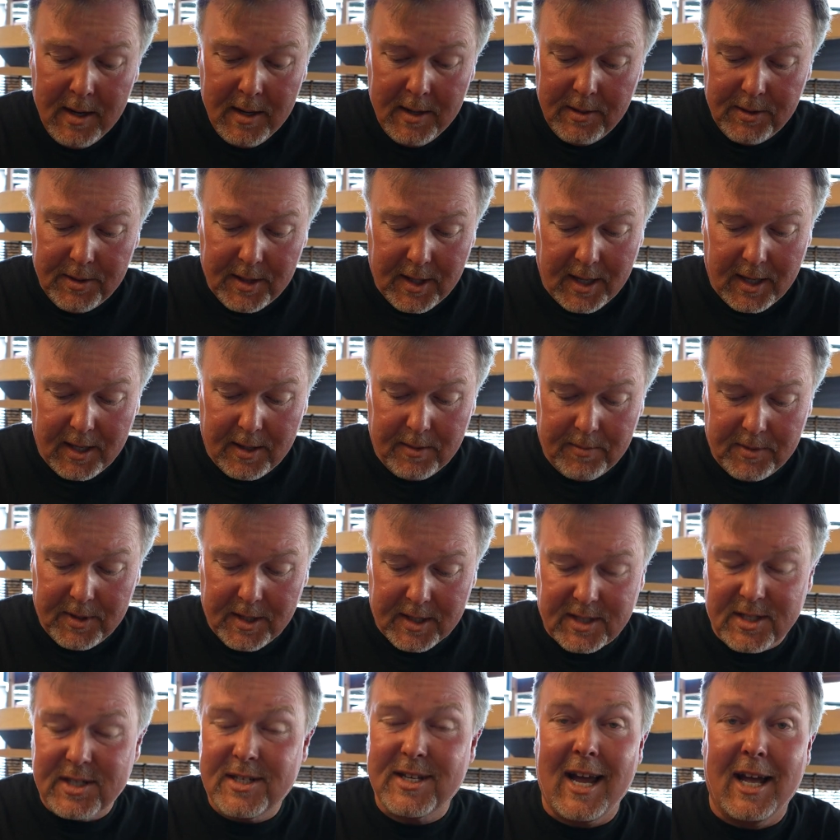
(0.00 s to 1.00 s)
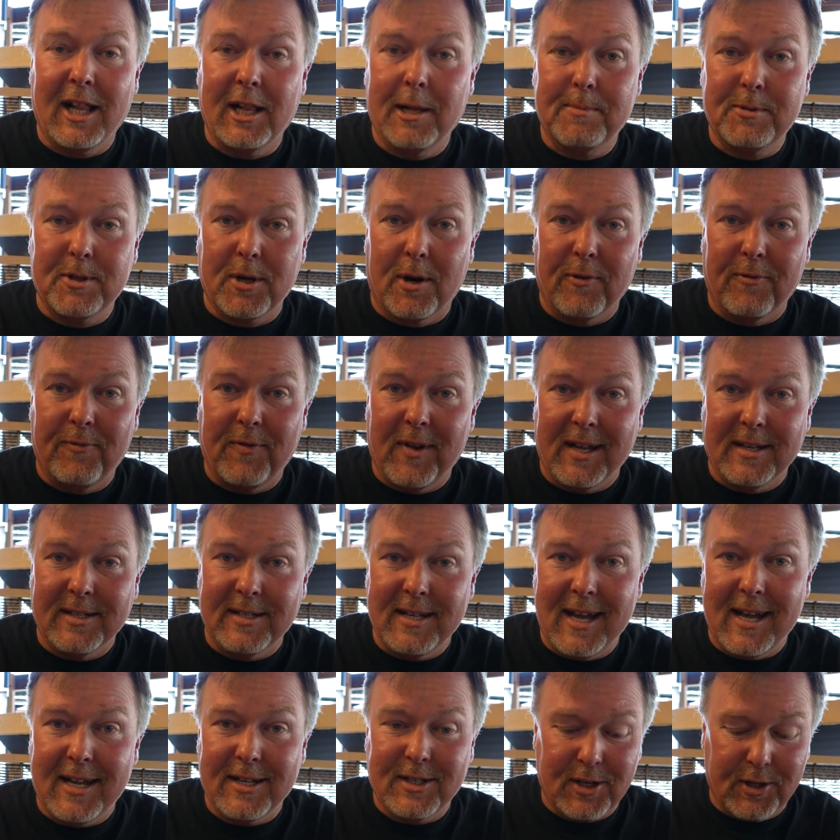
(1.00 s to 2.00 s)
The scallops are
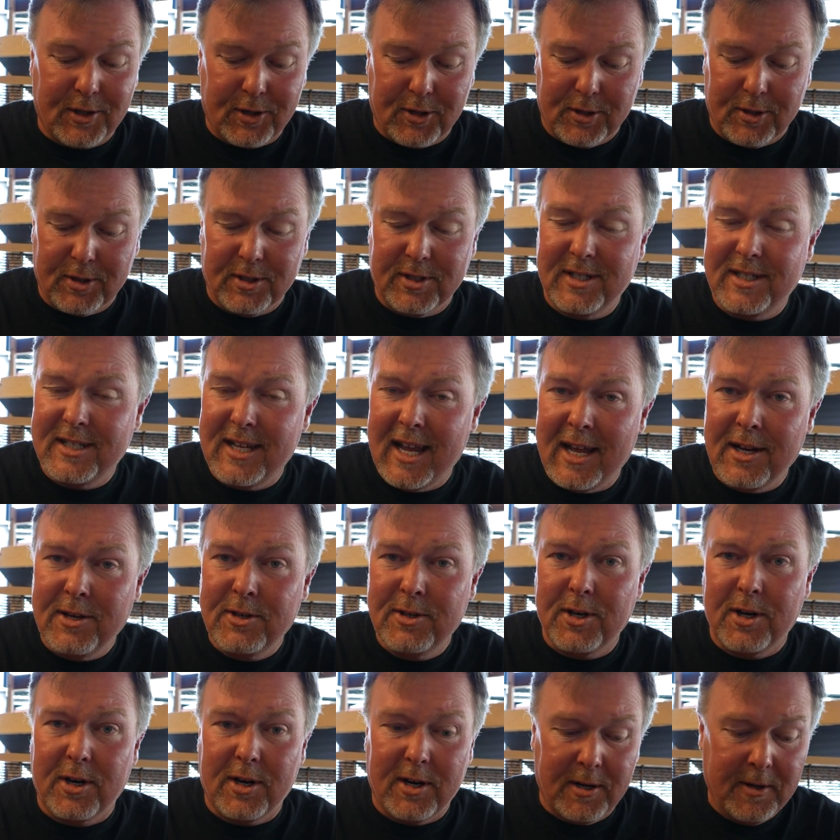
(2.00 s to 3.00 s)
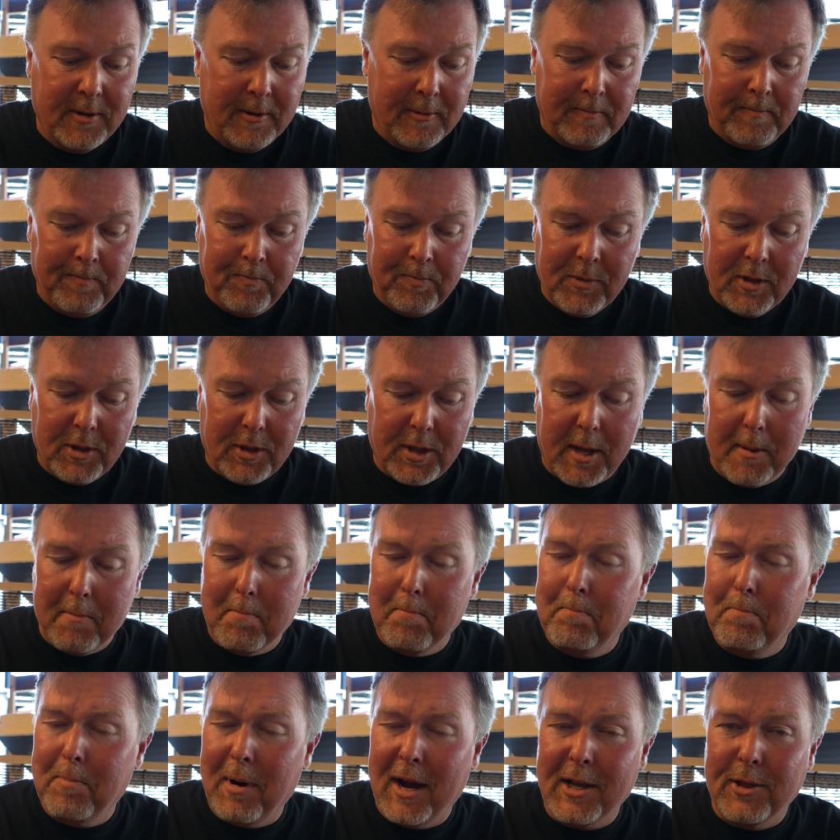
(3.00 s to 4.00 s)
fantastic. They're tender. They
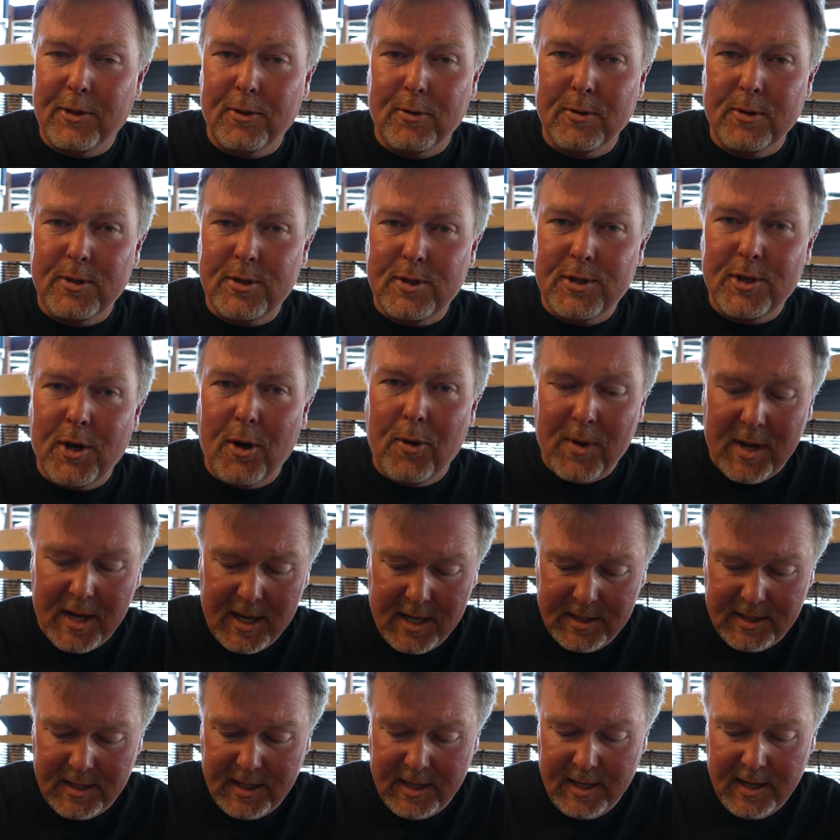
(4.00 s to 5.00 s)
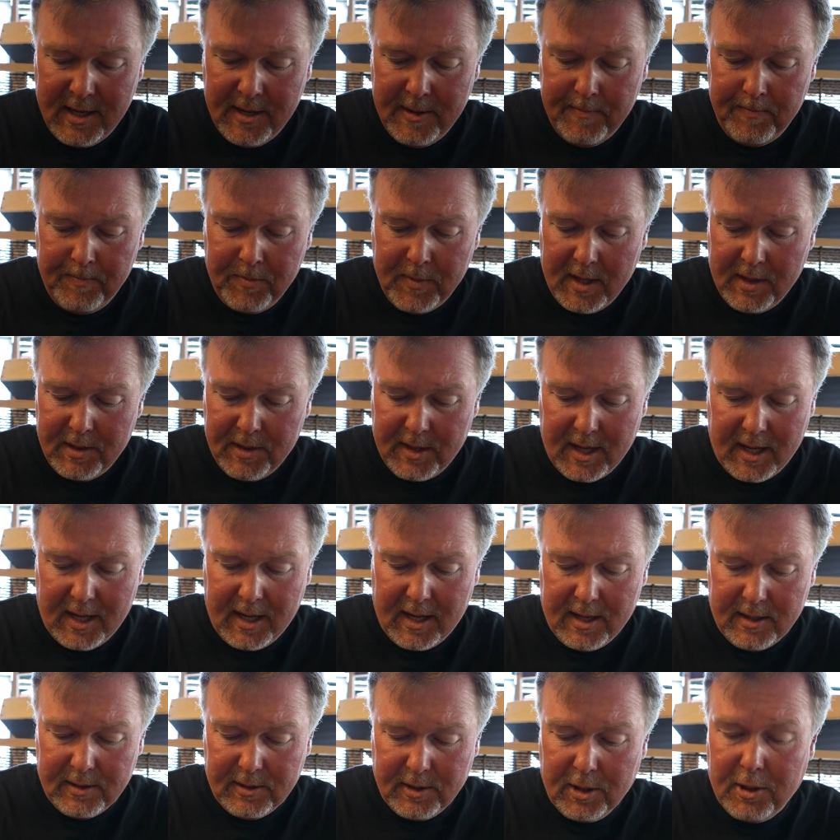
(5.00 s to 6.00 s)
bite through so easy.
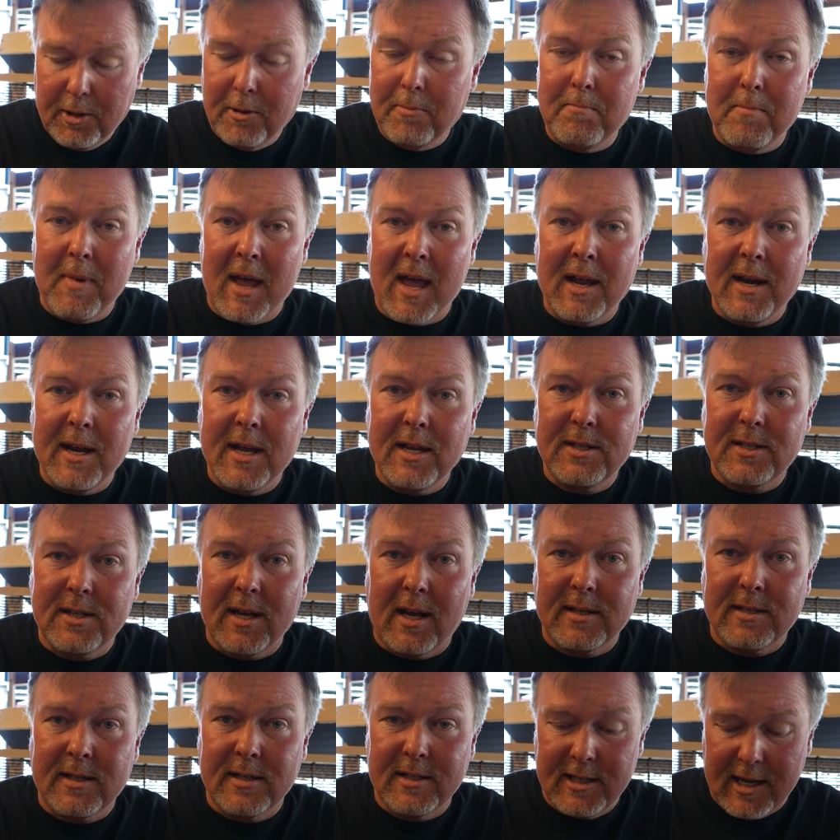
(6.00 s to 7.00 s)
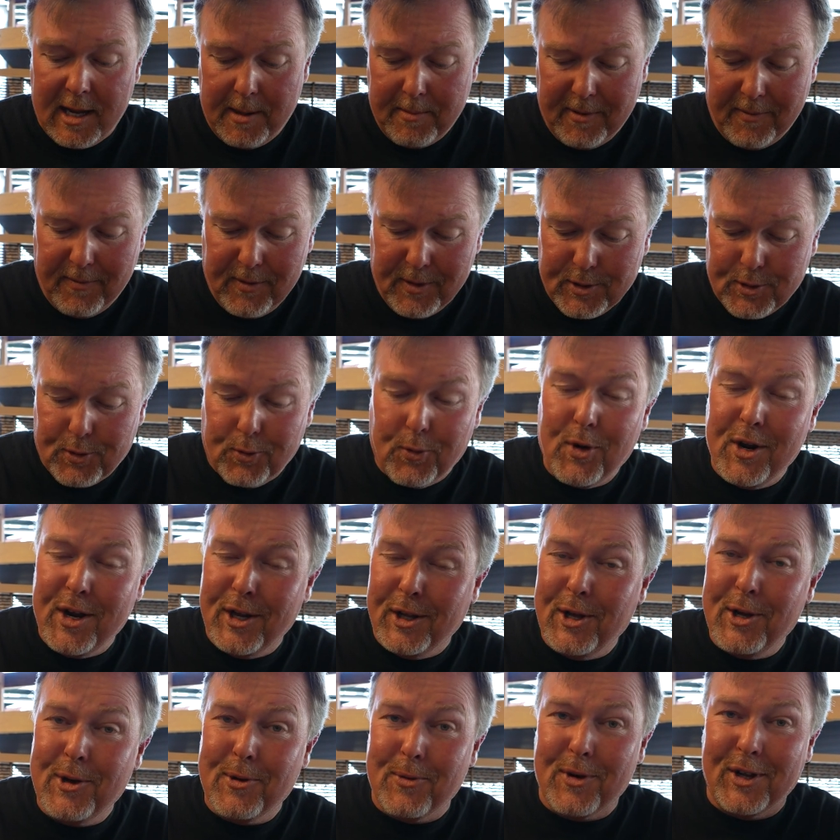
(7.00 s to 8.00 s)
The little mayonnaise sauce on top of it is
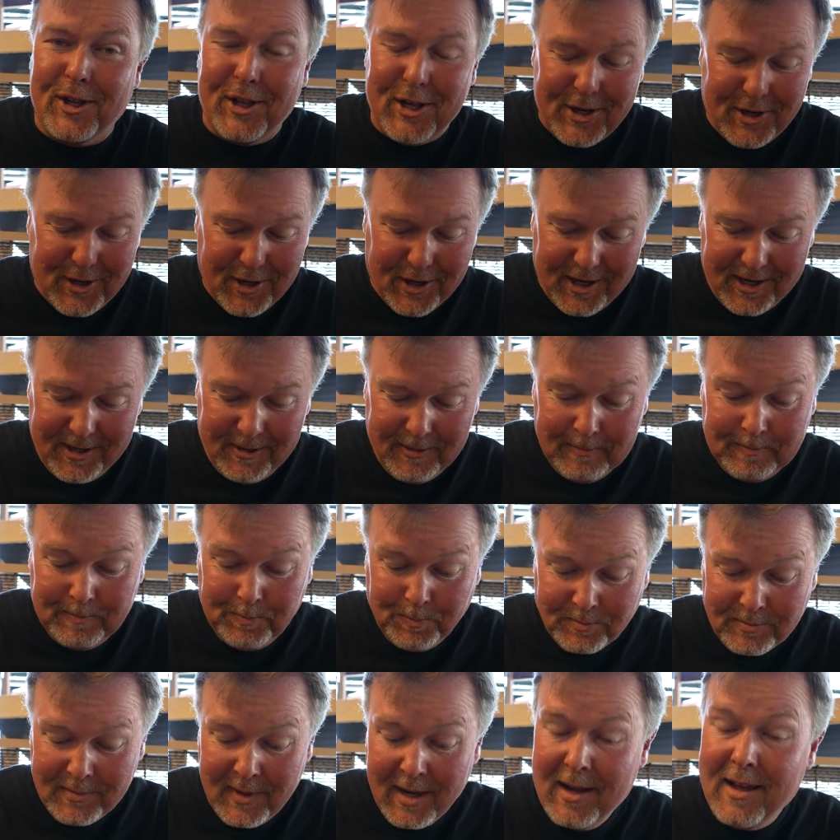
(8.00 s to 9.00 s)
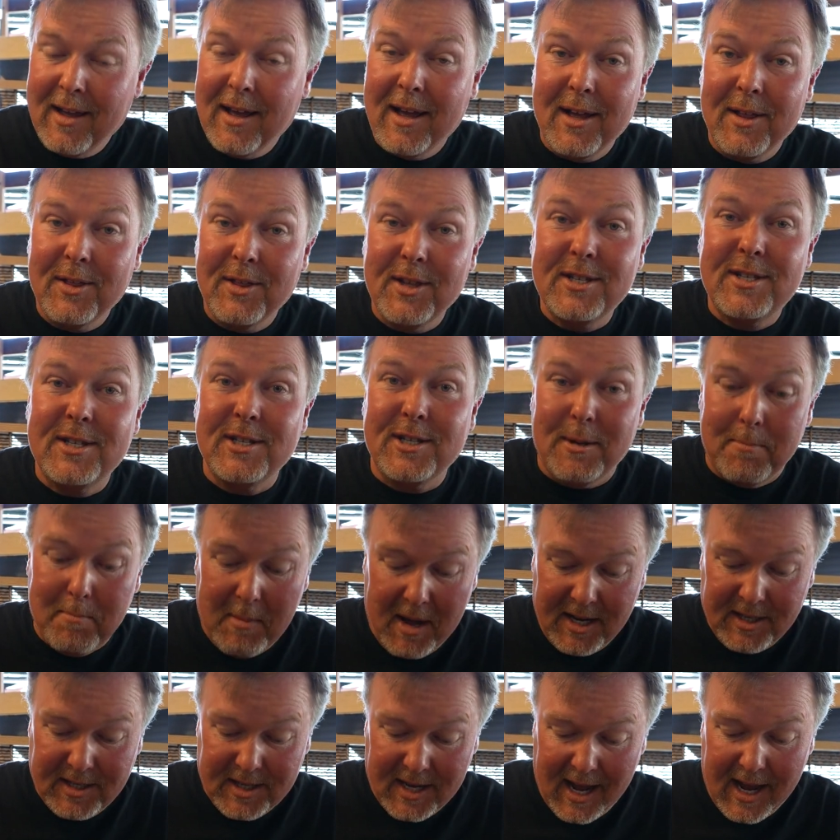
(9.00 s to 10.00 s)
really, really good. This is
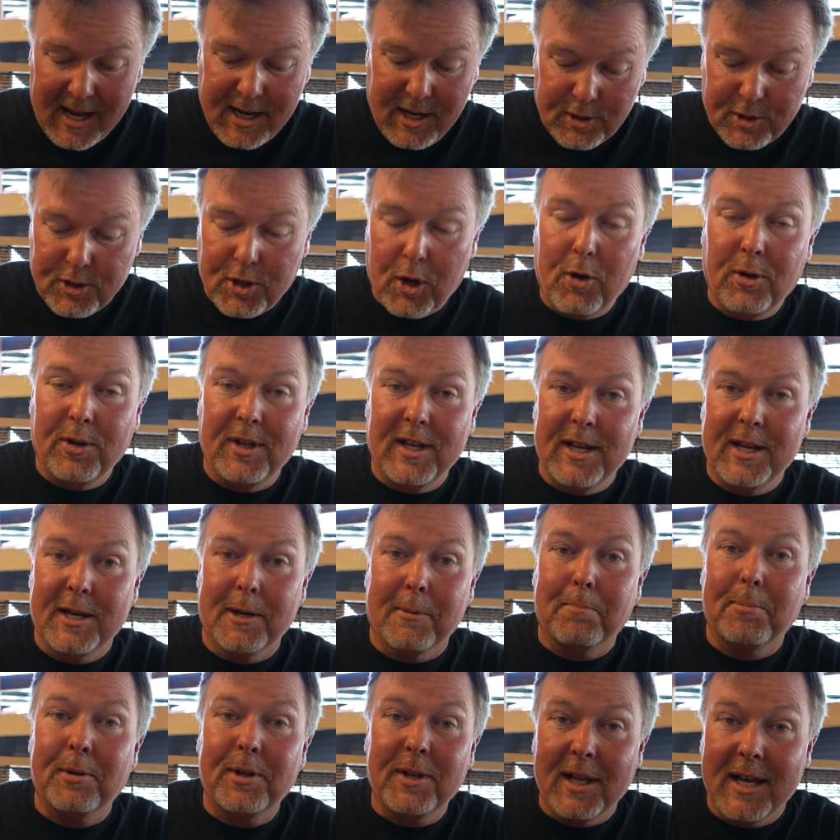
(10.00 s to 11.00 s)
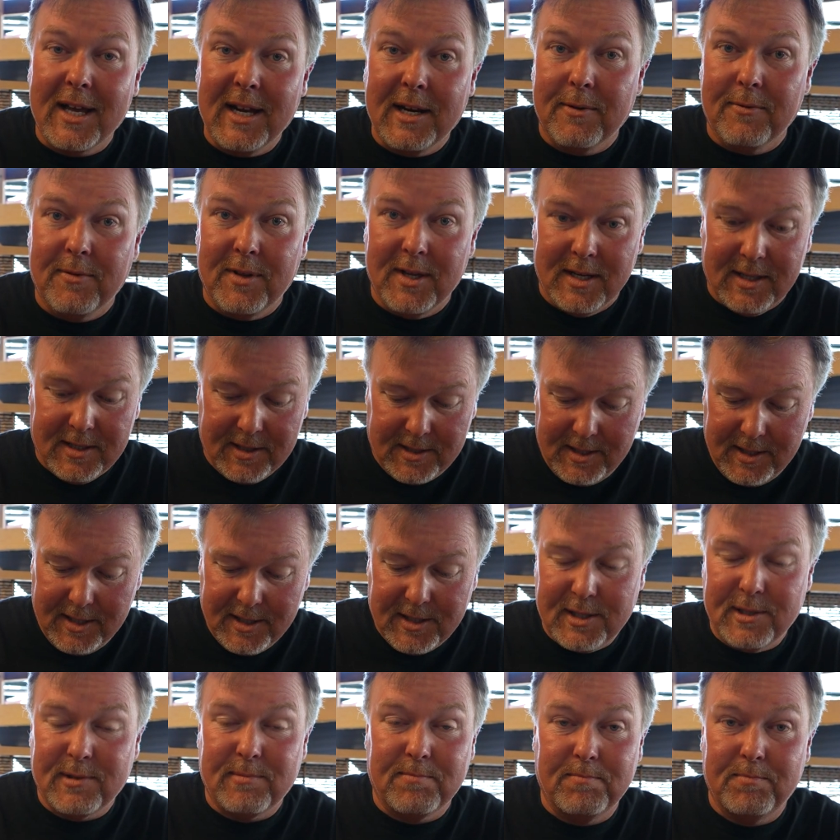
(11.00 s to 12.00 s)
amazing. I could totally eat a plate of these.
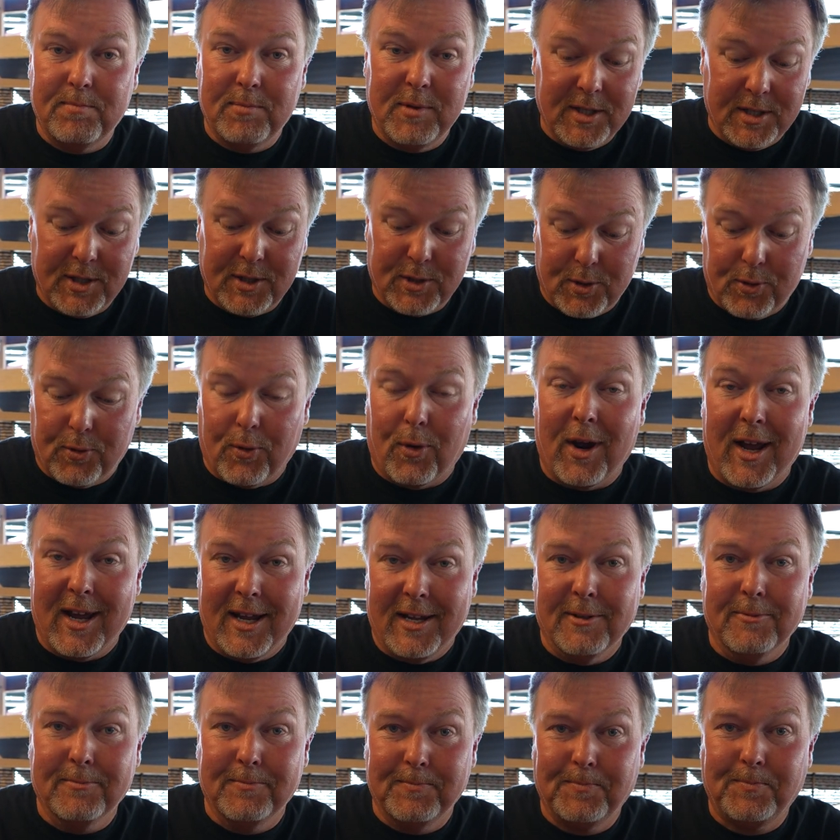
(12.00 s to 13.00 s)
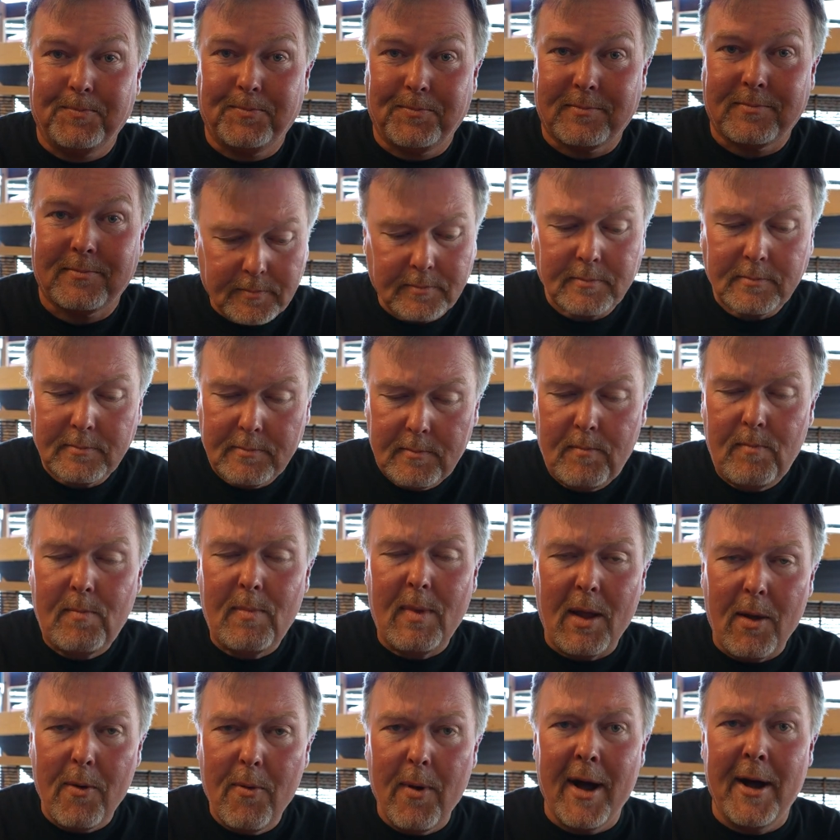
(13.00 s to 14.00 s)
This is great.
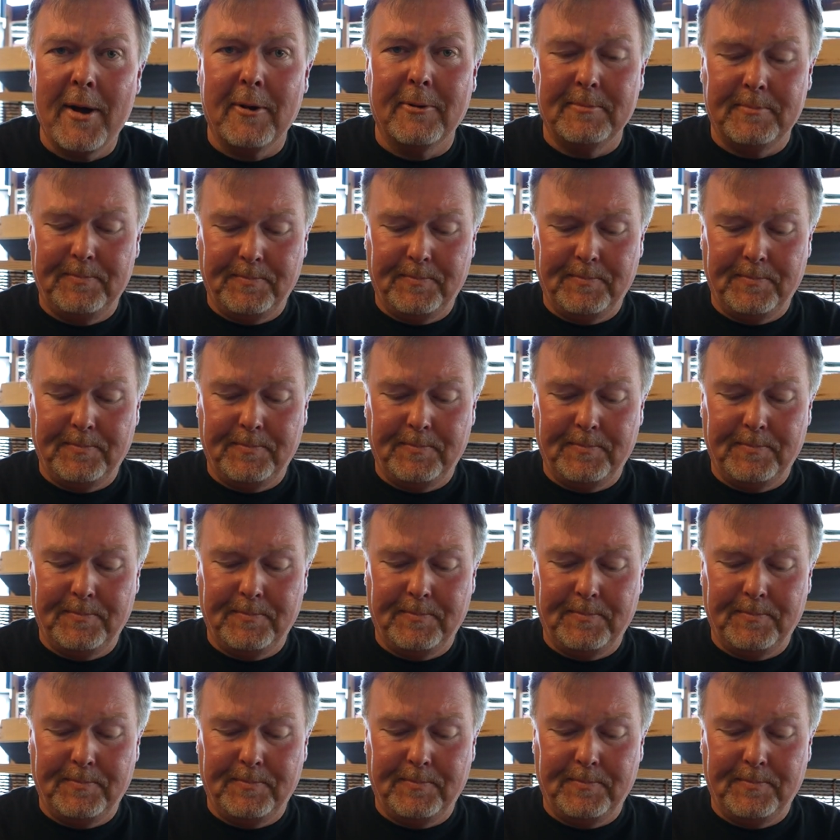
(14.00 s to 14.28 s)
Wow.